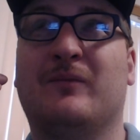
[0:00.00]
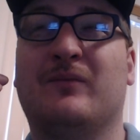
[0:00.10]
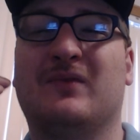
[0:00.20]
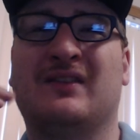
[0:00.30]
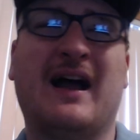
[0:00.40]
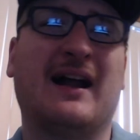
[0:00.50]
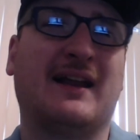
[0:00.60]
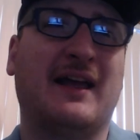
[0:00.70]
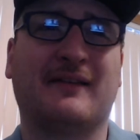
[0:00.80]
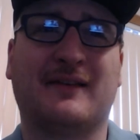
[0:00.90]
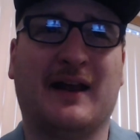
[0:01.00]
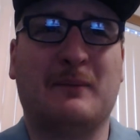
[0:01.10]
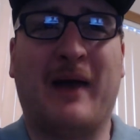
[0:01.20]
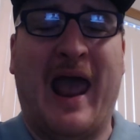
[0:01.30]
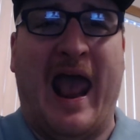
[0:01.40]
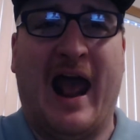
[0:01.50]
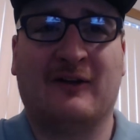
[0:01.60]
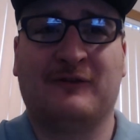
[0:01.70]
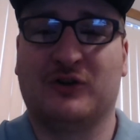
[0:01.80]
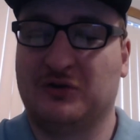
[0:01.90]
not as
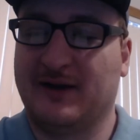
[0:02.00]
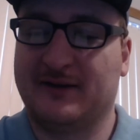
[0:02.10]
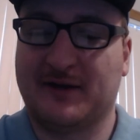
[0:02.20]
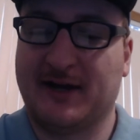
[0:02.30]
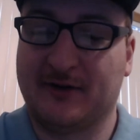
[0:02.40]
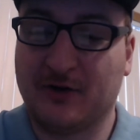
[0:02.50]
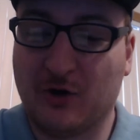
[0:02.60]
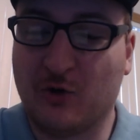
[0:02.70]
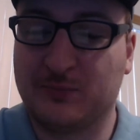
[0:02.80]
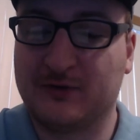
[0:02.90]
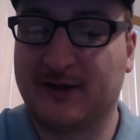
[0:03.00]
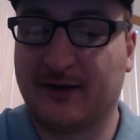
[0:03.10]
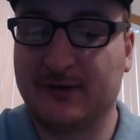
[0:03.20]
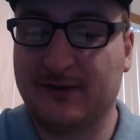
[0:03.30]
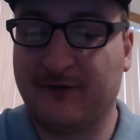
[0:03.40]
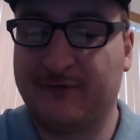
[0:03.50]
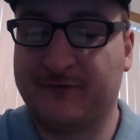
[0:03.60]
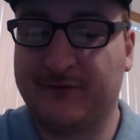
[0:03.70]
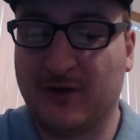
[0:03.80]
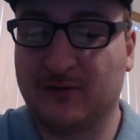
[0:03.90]
impactful as I had hoped. Like I really
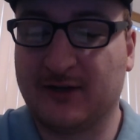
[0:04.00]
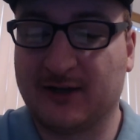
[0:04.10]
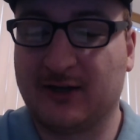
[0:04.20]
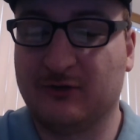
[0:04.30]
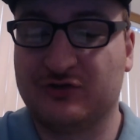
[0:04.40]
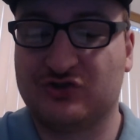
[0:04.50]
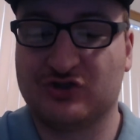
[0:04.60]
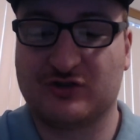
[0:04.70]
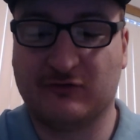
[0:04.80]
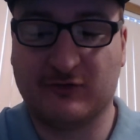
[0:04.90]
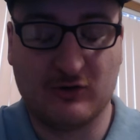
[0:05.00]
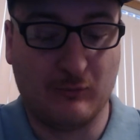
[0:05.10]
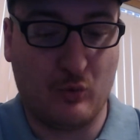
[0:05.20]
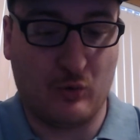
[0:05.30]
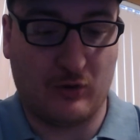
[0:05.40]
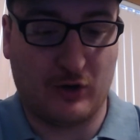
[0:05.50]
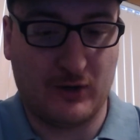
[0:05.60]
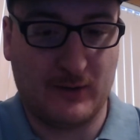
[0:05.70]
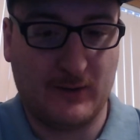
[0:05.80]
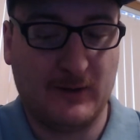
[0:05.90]
felt like it was just a little more
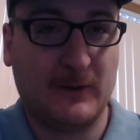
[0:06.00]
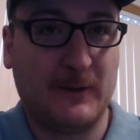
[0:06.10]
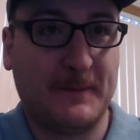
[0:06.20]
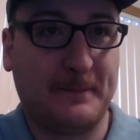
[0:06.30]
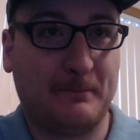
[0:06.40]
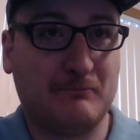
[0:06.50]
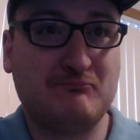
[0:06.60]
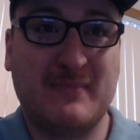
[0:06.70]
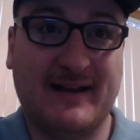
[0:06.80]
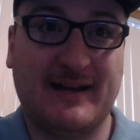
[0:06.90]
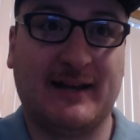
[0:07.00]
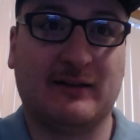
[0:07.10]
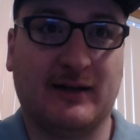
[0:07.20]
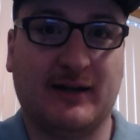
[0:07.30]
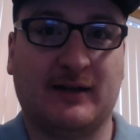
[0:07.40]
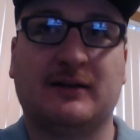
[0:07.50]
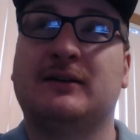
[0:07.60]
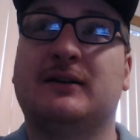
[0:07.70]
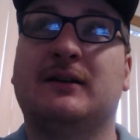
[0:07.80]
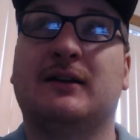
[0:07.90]
meaty. Like
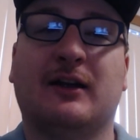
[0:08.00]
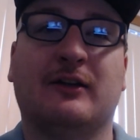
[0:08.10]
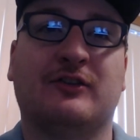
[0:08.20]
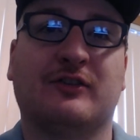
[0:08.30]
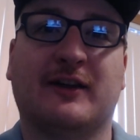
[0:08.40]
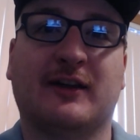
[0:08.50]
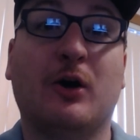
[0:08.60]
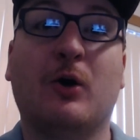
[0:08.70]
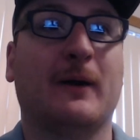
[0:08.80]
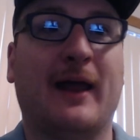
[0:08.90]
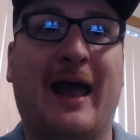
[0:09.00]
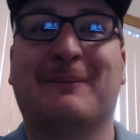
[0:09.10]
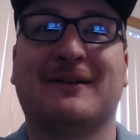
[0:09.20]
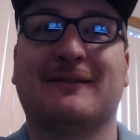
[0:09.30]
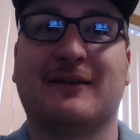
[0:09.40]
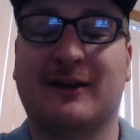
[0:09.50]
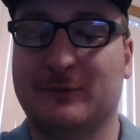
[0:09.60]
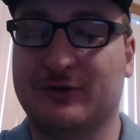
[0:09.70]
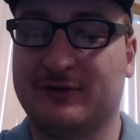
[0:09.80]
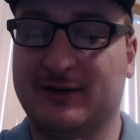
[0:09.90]
it's just like, oh, it happens, and I'm
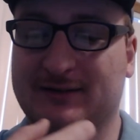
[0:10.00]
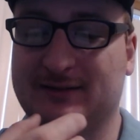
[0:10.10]
just like,